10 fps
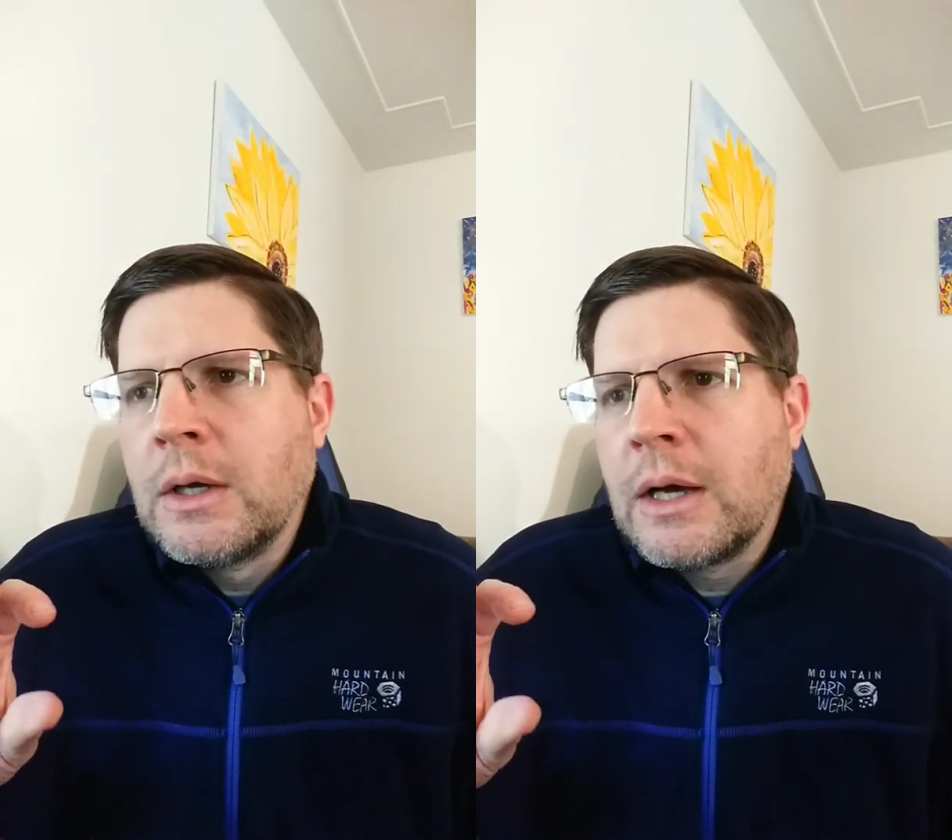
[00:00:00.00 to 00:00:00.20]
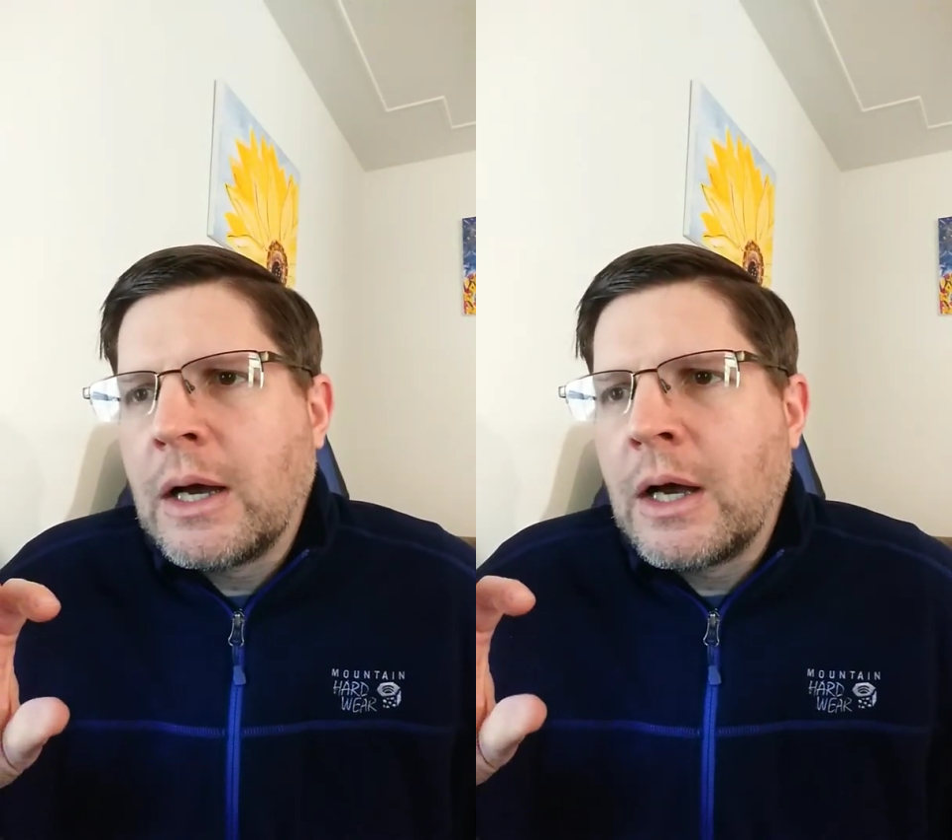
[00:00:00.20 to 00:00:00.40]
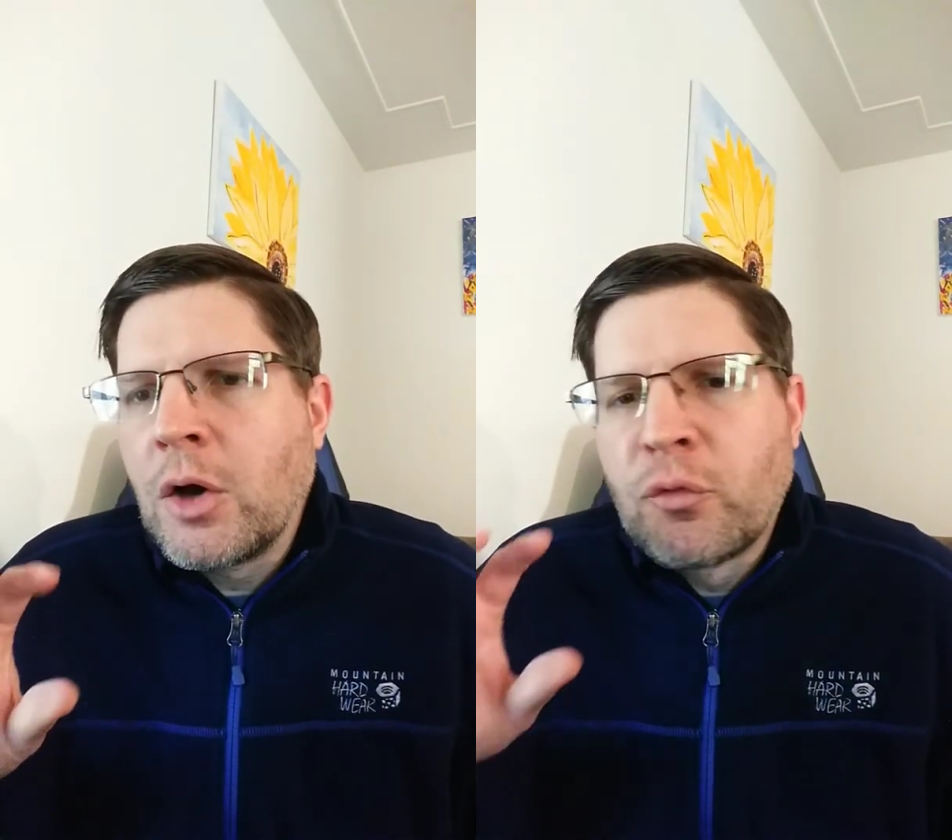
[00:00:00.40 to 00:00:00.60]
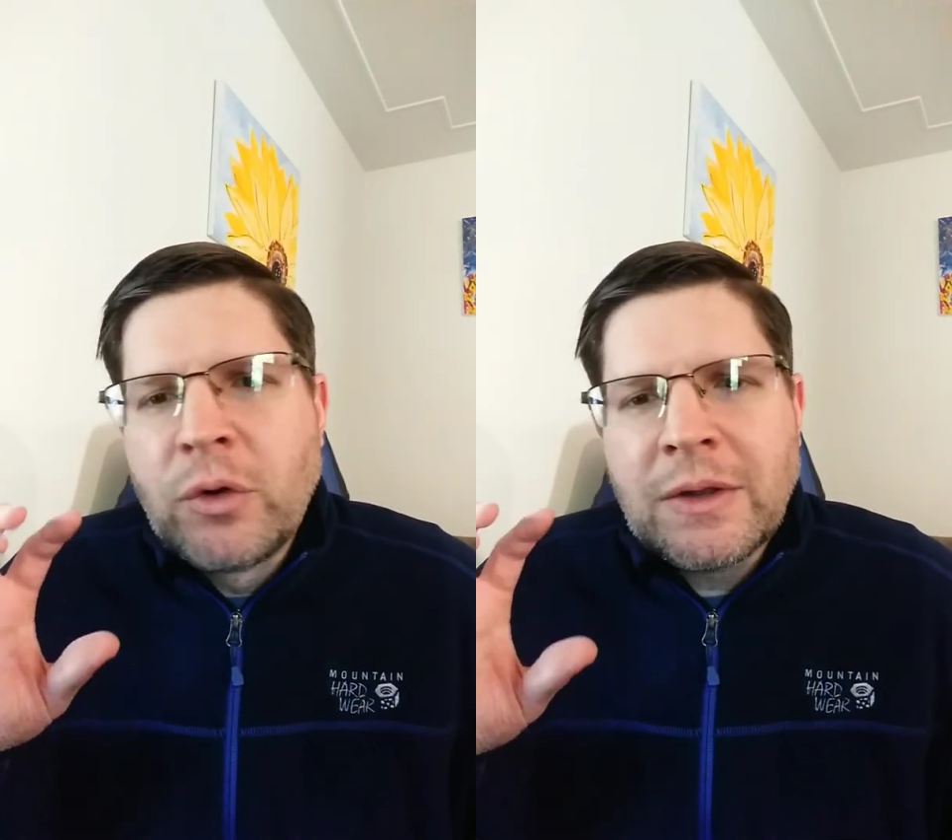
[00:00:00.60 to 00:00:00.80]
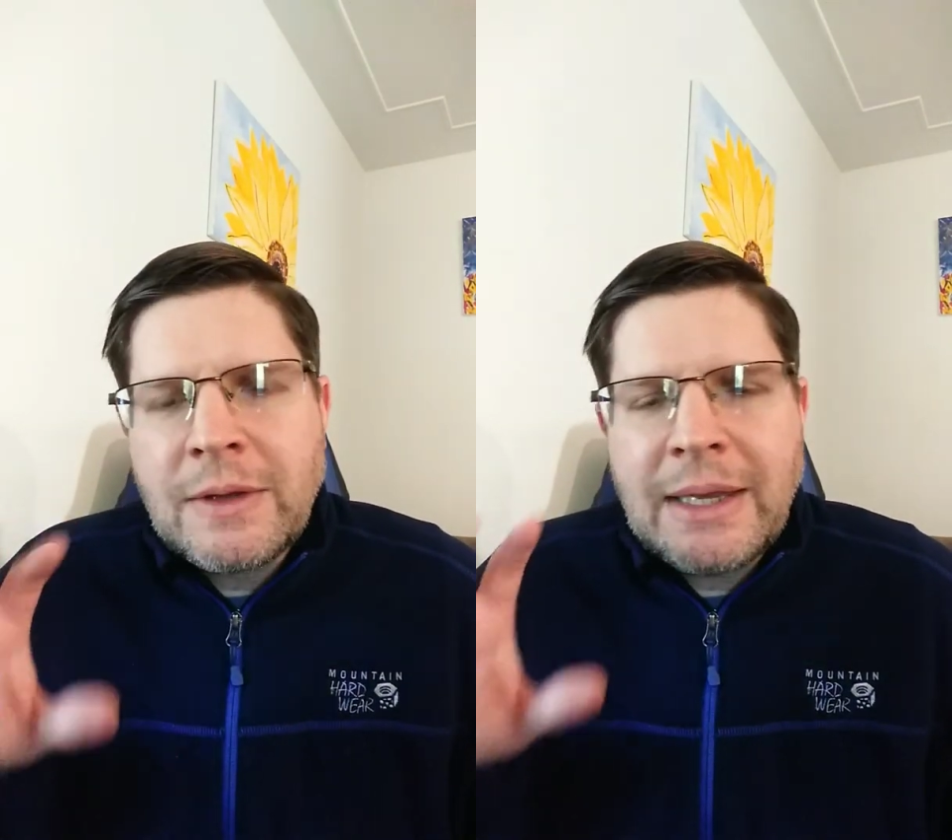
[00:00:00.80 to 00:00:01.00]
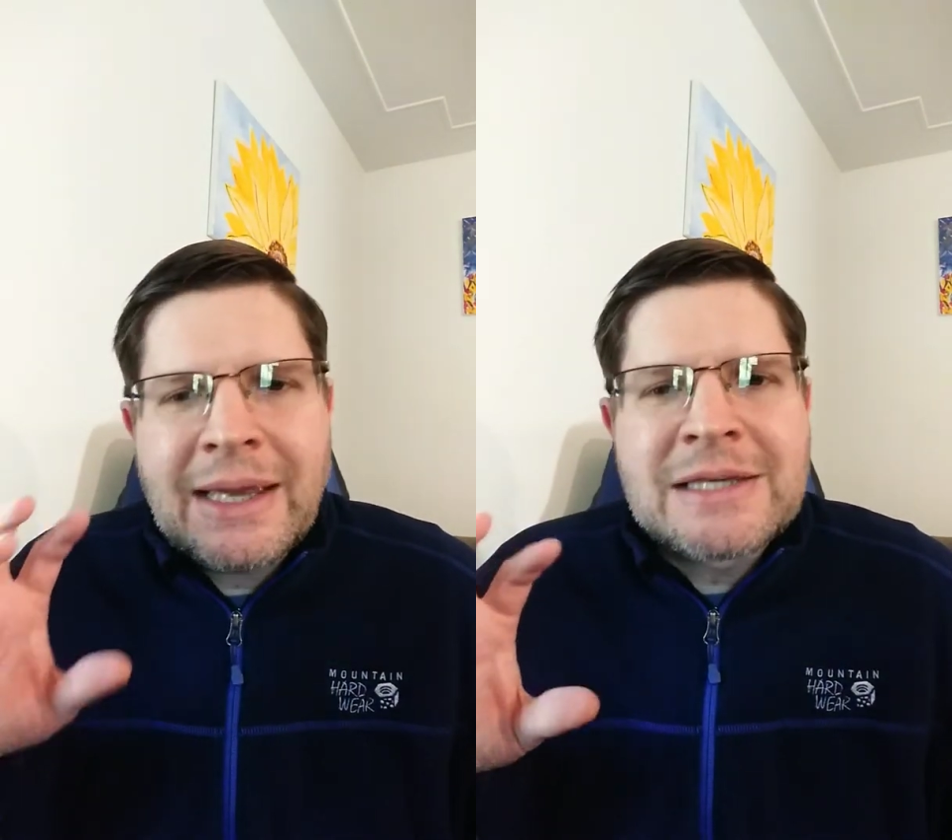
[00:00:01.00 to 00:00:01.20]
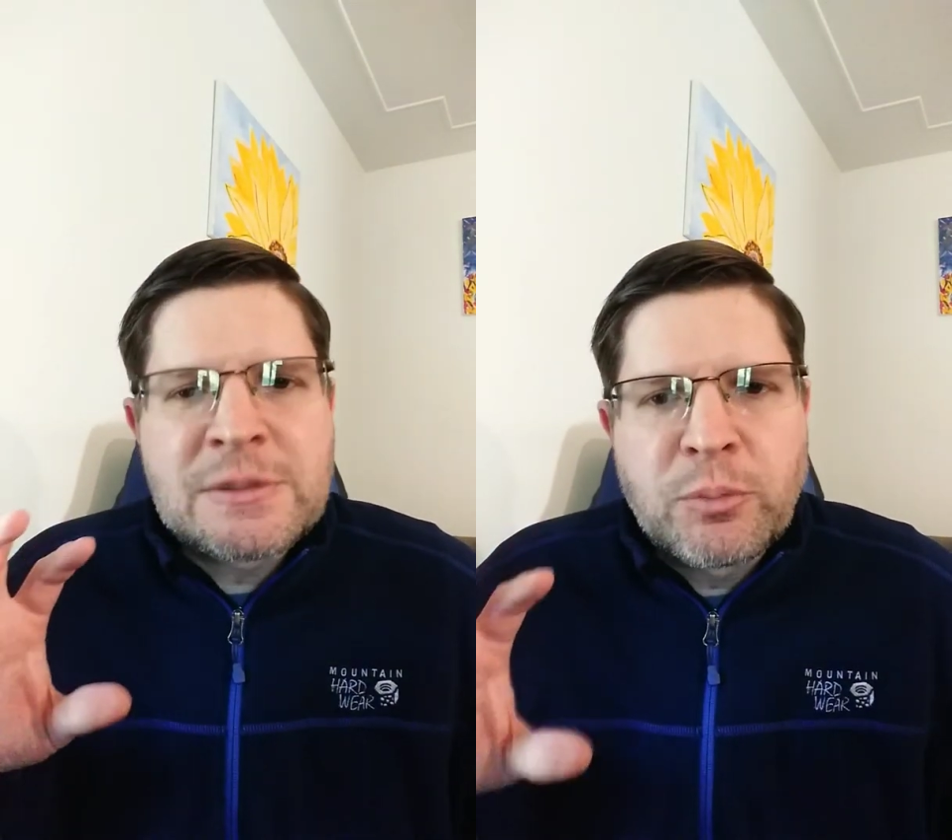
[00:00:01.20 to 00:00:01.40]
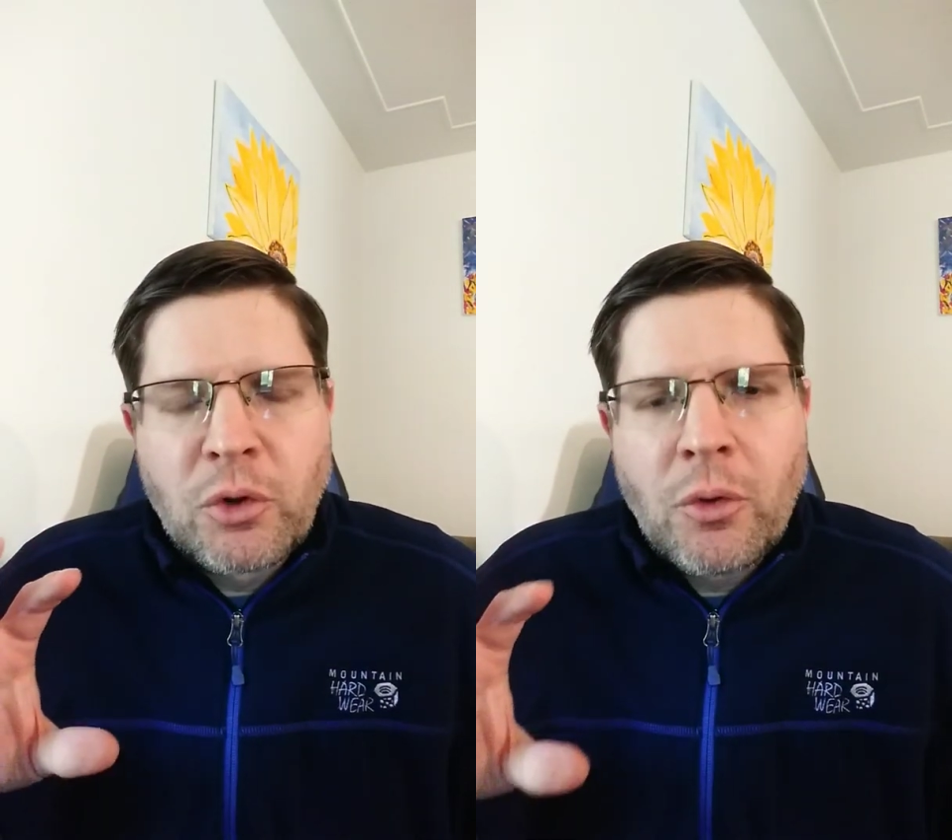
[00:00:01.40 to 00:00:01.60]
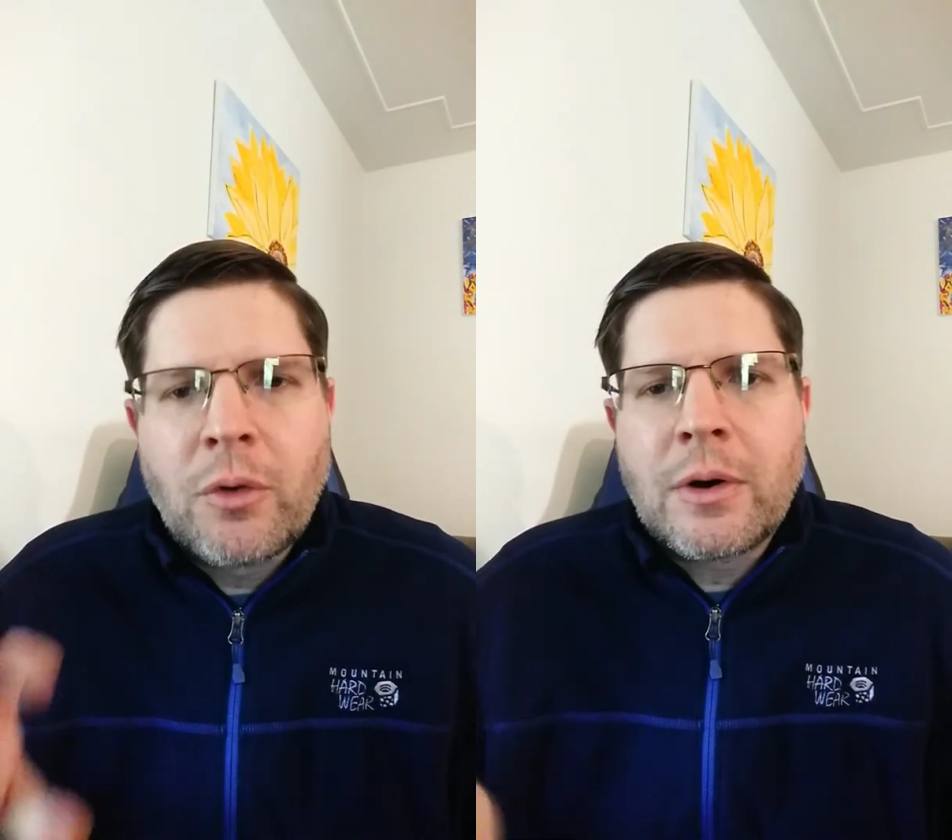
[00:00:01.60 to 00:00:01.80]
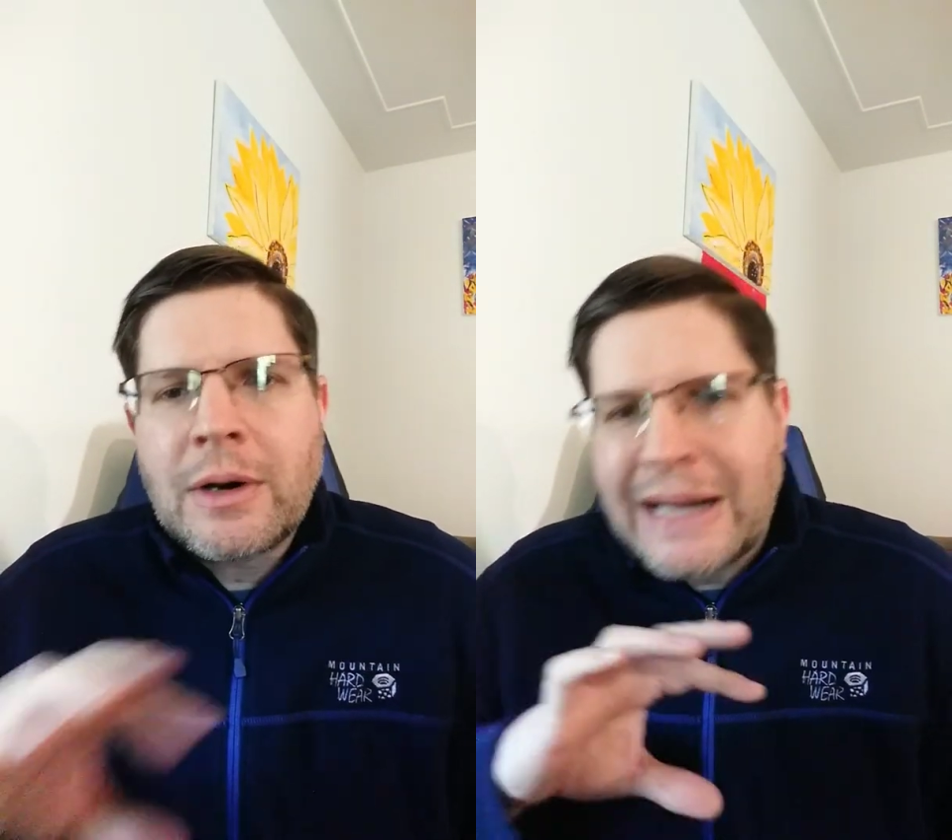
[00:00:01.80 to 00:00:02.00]
really
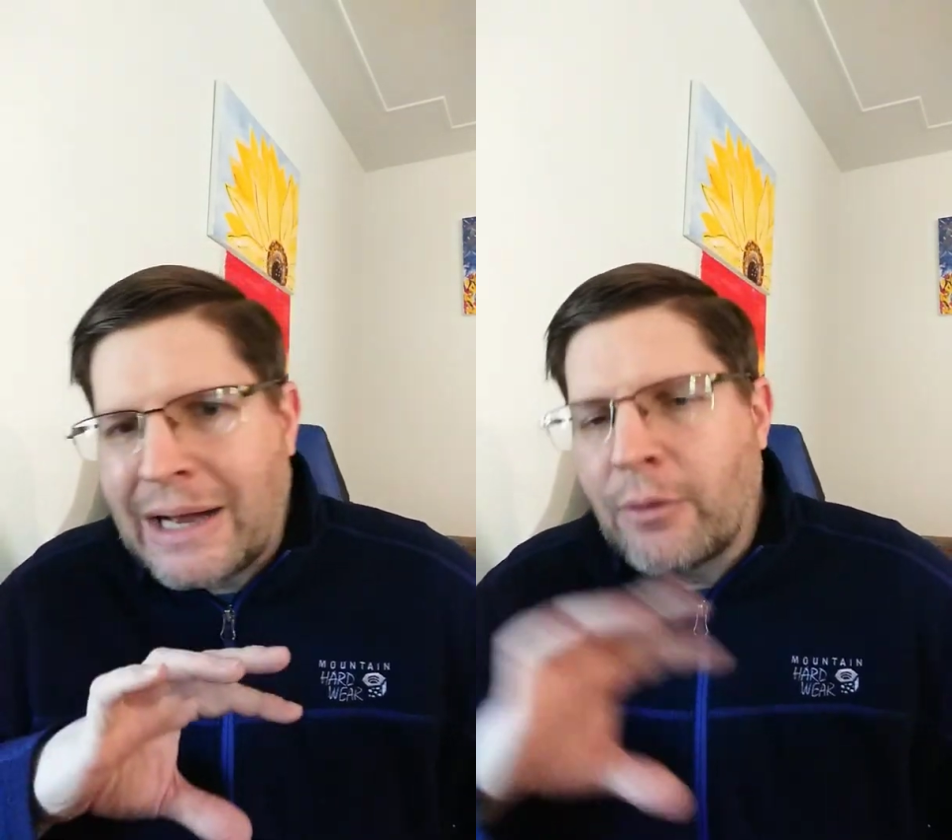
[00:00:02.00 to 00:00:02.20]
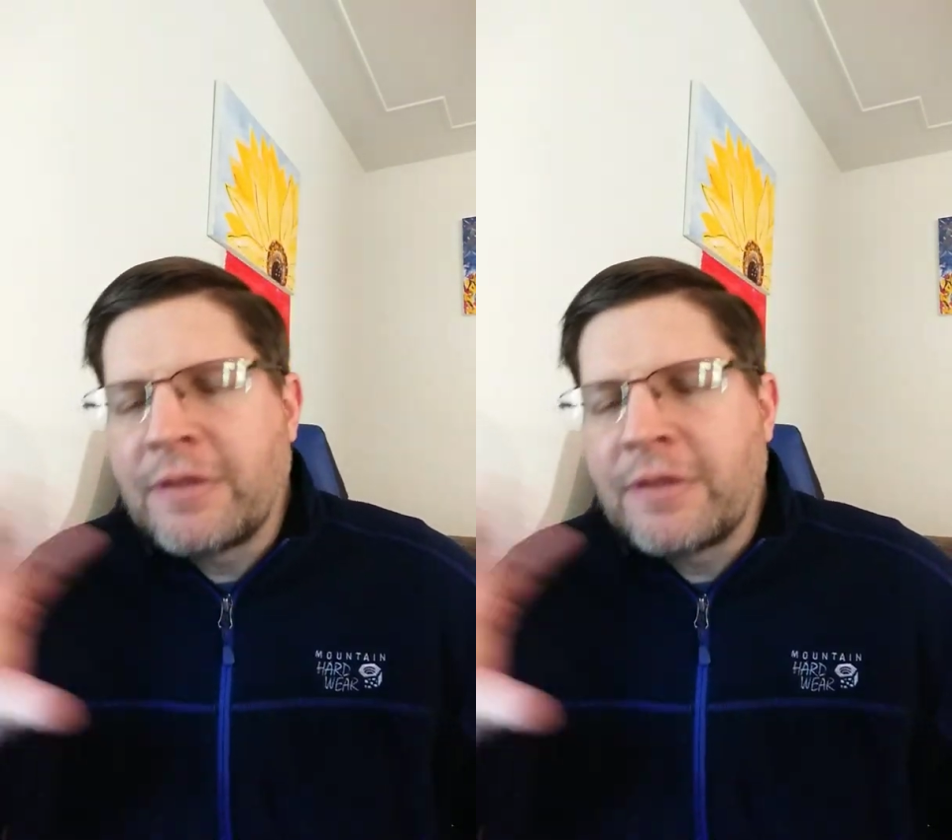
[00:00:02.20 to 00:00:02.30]
explore how